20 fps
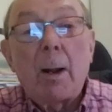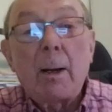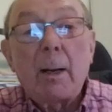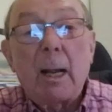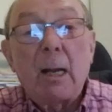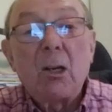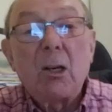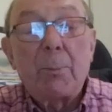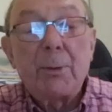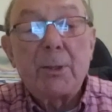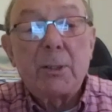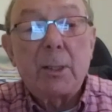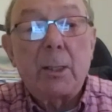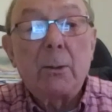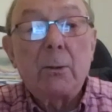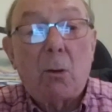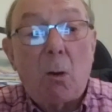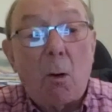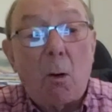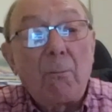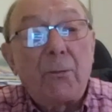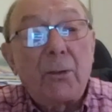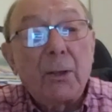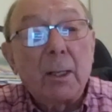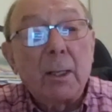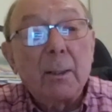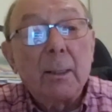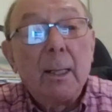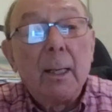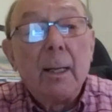100%
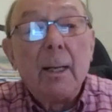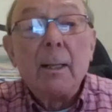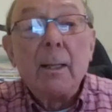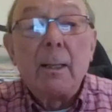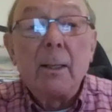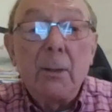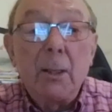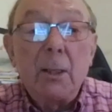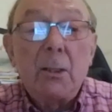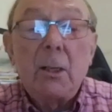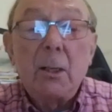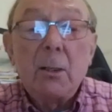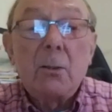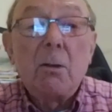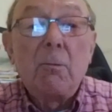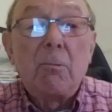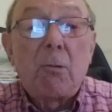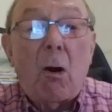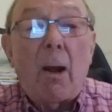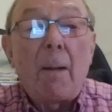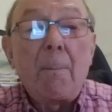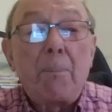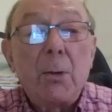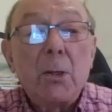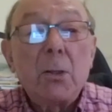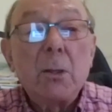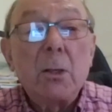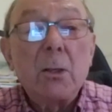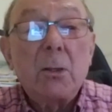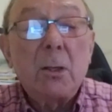confident that this is the right
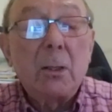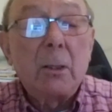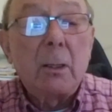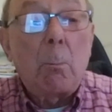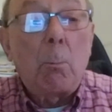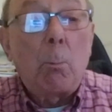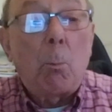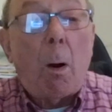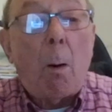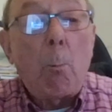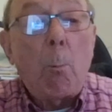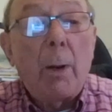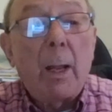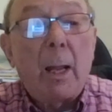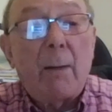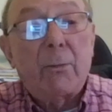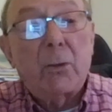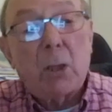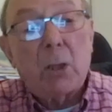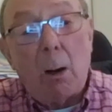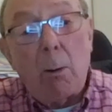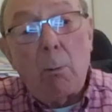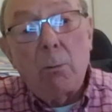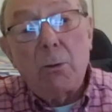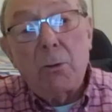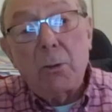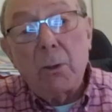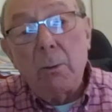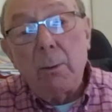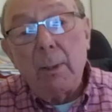business and that what we have
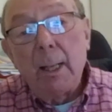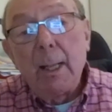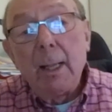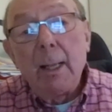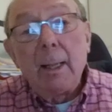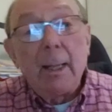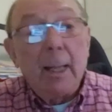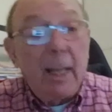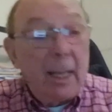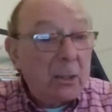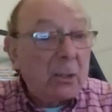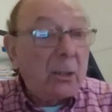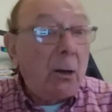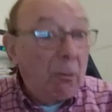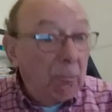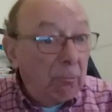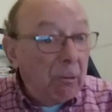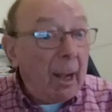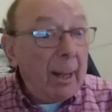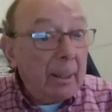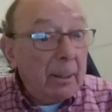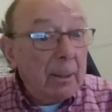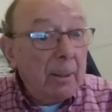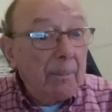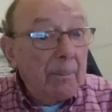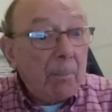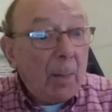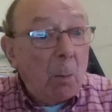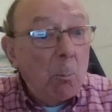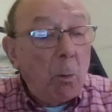told you is correct,
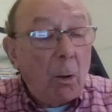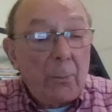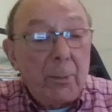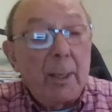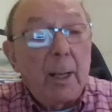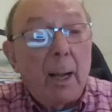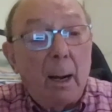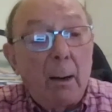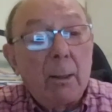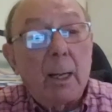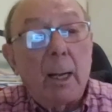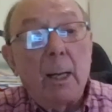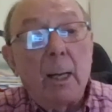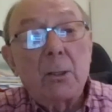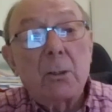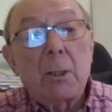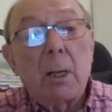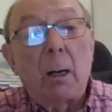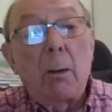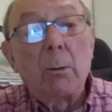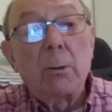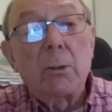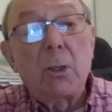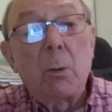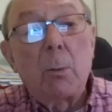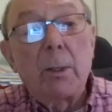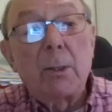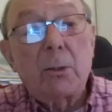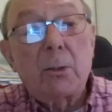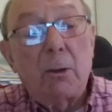what the owner has told
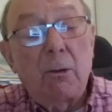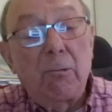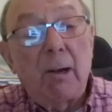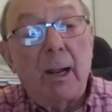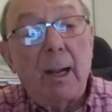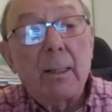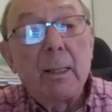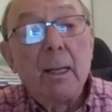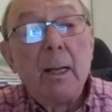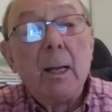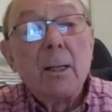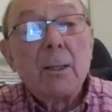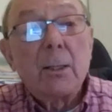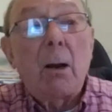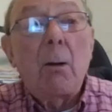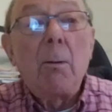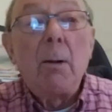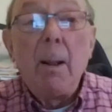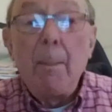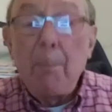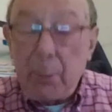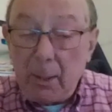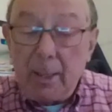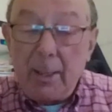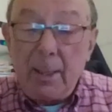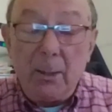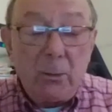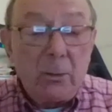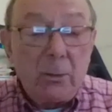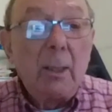you is correct. So
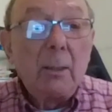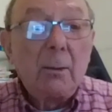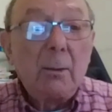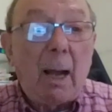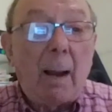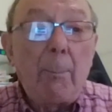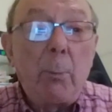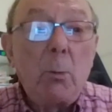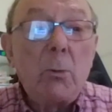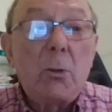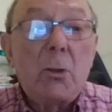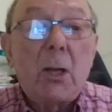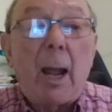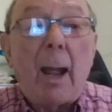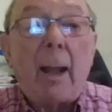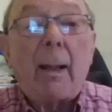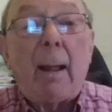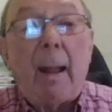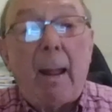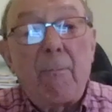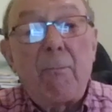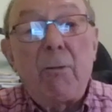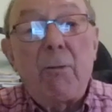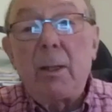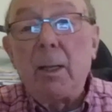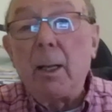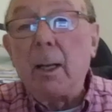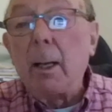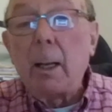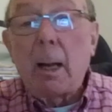please double check
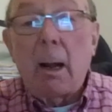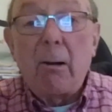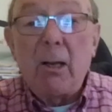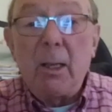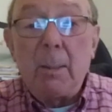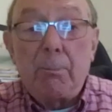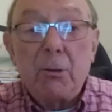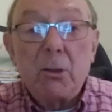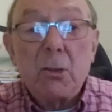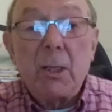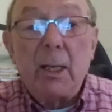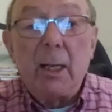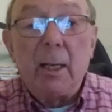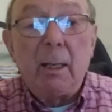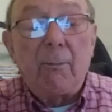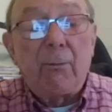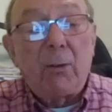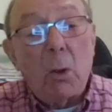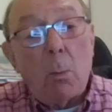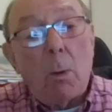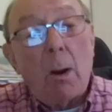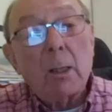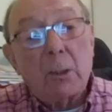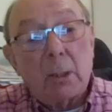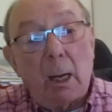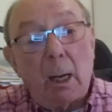everything and only proceed if you are